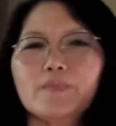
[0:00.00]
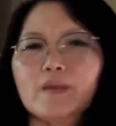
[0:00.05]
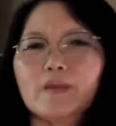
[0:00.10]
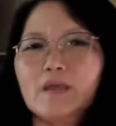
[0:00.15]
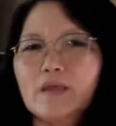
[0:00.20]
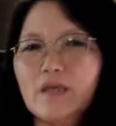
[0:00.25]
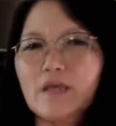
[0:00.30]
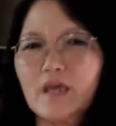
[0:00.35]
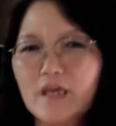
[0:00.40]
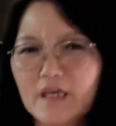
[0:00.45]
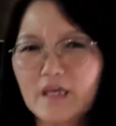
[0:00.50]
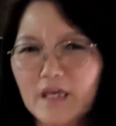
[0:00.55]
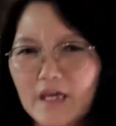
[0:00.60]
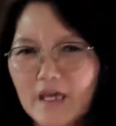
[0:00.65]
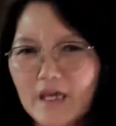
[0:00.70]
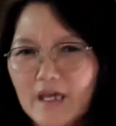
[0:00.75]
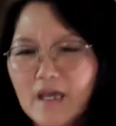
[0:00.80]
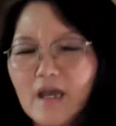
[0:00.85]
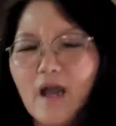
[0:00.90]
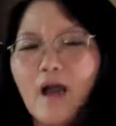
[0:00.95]

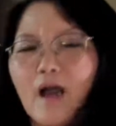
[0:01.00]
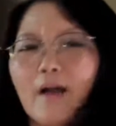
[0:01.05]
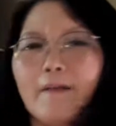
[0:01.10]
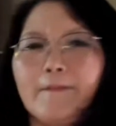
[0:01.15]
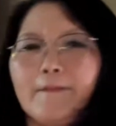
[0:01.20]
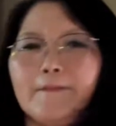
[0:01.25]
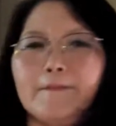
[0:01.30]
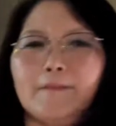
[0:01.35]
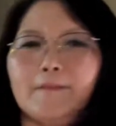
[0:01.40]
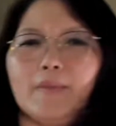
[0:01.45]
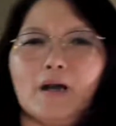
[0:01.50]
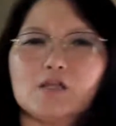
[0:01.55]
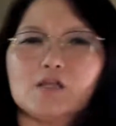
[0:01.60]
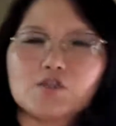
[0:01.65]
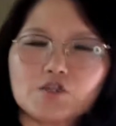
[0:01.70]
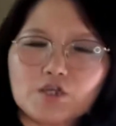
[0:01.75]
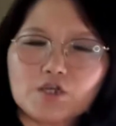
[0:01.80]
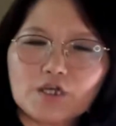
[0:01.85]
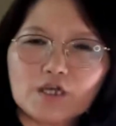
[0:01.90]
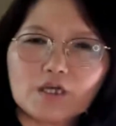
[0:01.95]
Kicking,
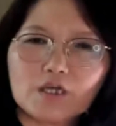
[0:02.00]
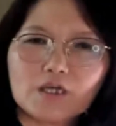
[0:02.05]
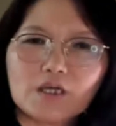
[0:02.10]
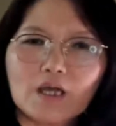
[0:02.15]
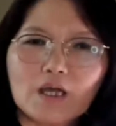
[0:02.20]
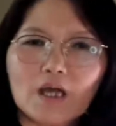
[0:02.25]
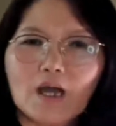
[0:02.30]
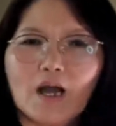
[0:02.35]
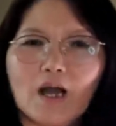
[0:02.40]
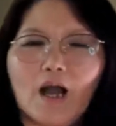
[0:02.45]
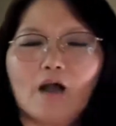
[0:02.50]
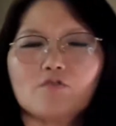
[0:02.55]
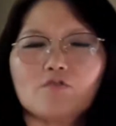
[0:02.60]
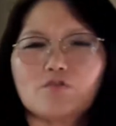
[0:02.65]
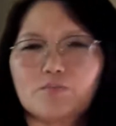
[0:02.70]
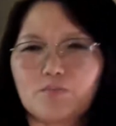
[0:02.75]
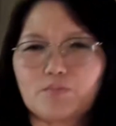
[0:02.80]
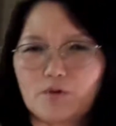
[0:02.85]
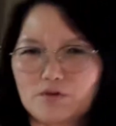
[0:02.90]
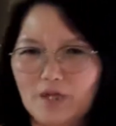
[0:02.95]
punching, how to
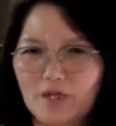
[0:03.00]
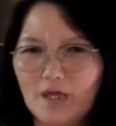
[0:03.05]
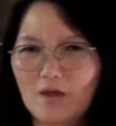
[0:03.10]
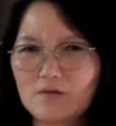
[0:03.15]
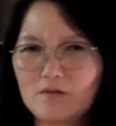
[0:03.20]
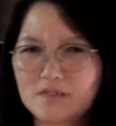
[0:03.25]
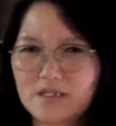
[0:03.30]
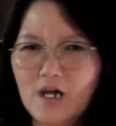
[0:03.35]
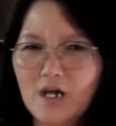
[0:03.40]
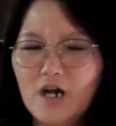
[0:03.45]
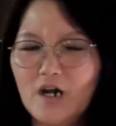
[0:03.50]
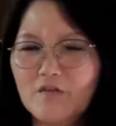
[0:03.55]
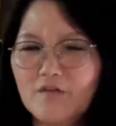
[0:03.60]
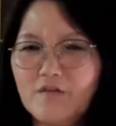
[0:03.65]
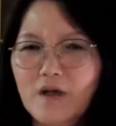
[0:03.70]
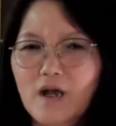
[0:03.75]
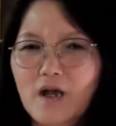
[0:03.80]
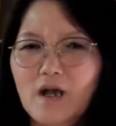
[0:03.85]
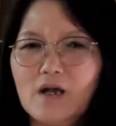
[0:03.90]
protect yourself,